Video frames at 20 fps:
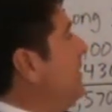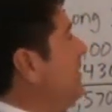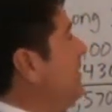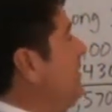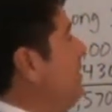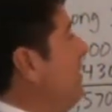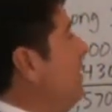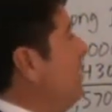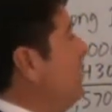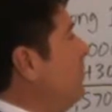you
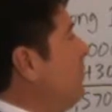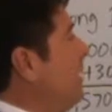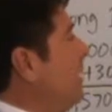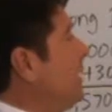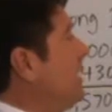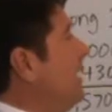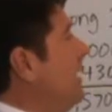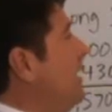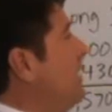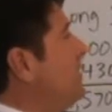get long
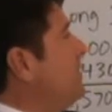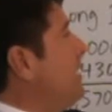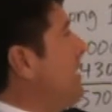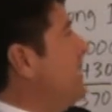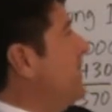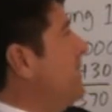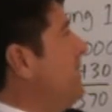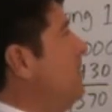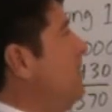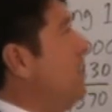one
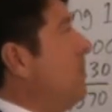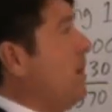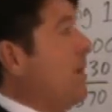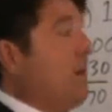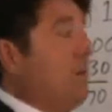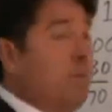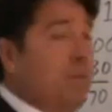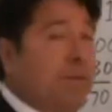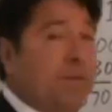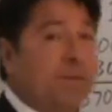contract, and the
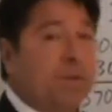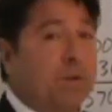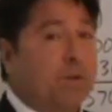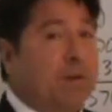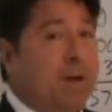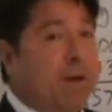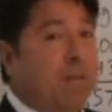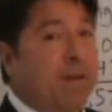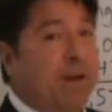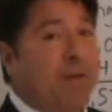market moves
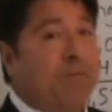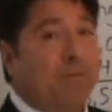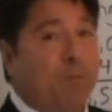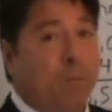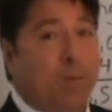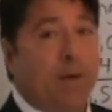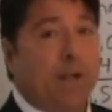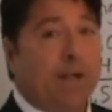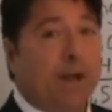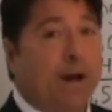your way by
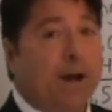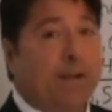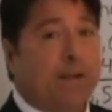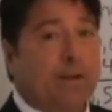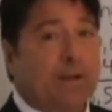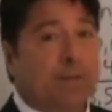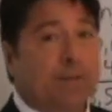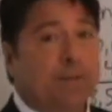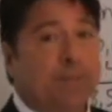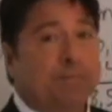
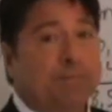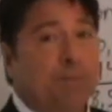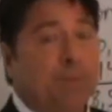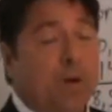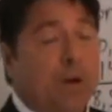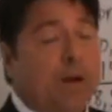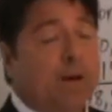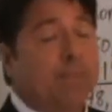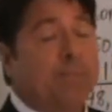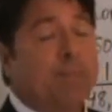$40.
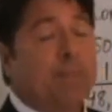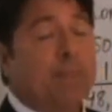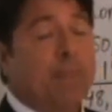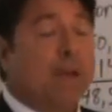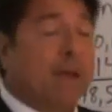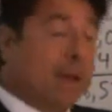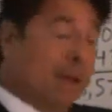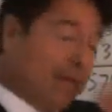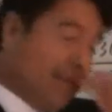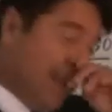Well,
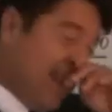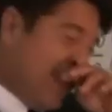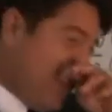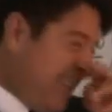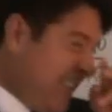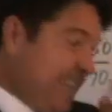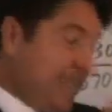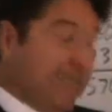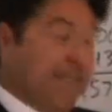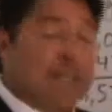
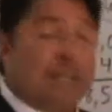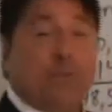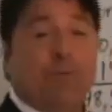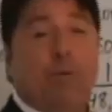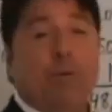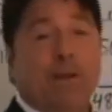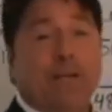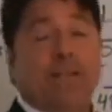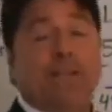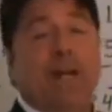that's
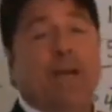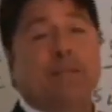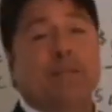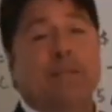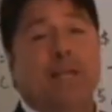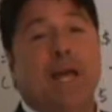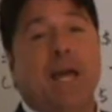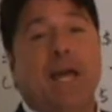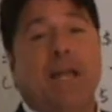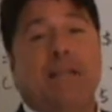40
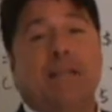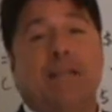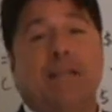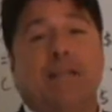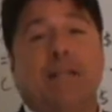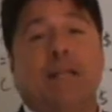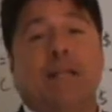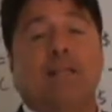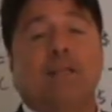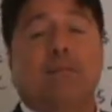times 10,
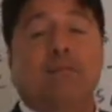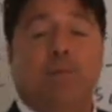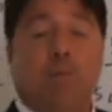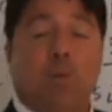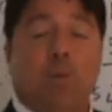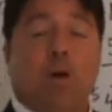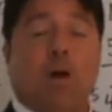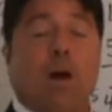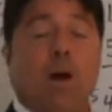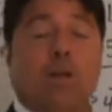so that's a
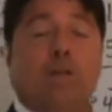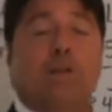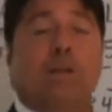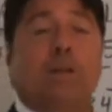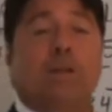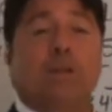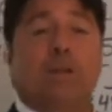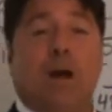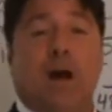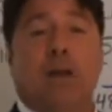
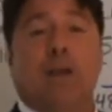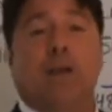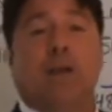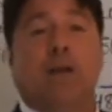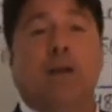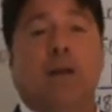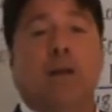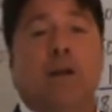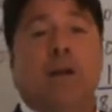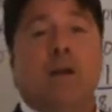
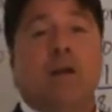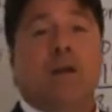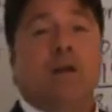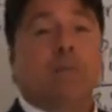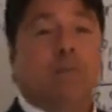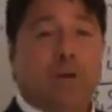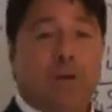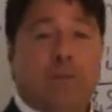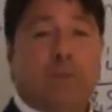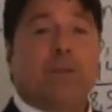$400
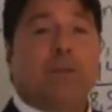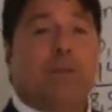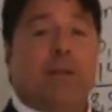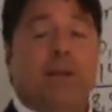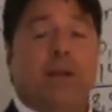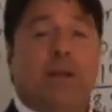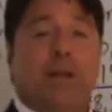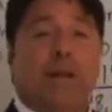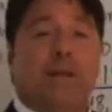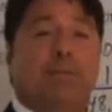move to
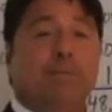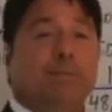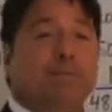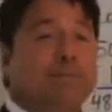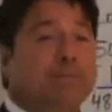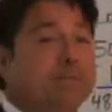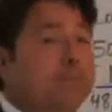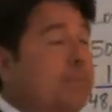the good.